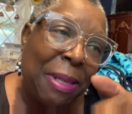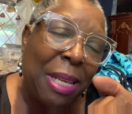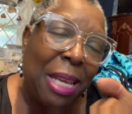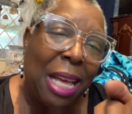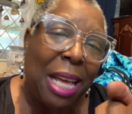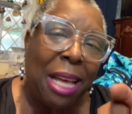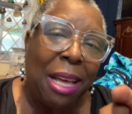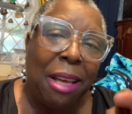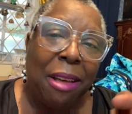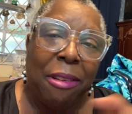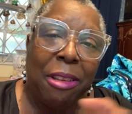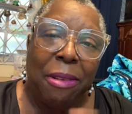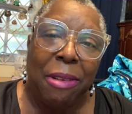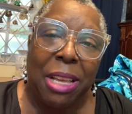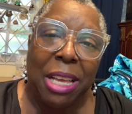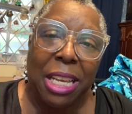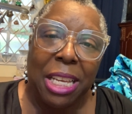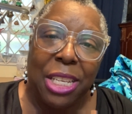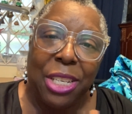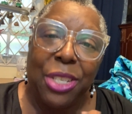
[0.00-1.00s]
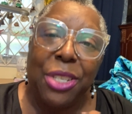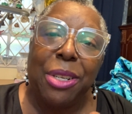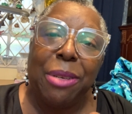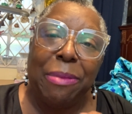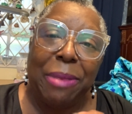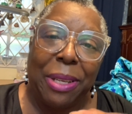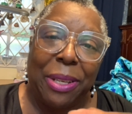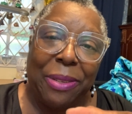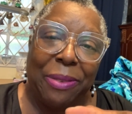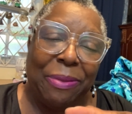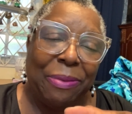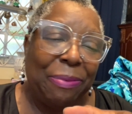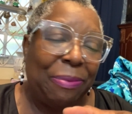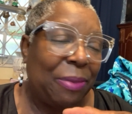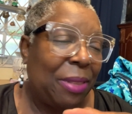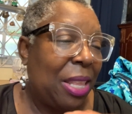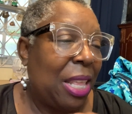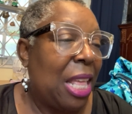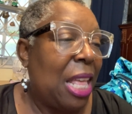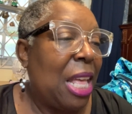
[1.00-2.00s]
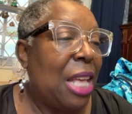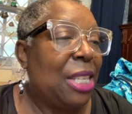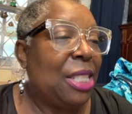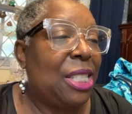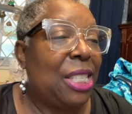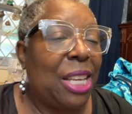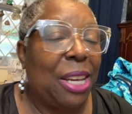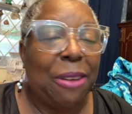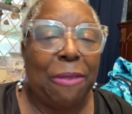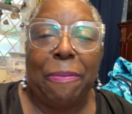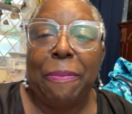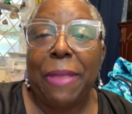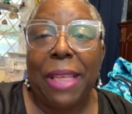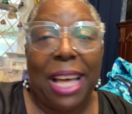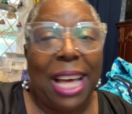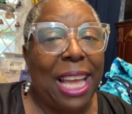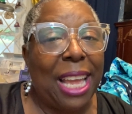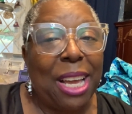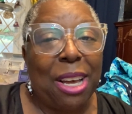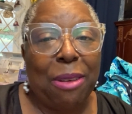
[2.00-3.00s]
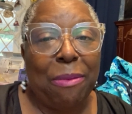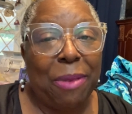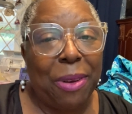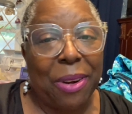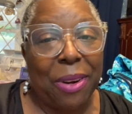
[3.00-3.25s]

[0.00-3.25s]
to contribute. So I hope you're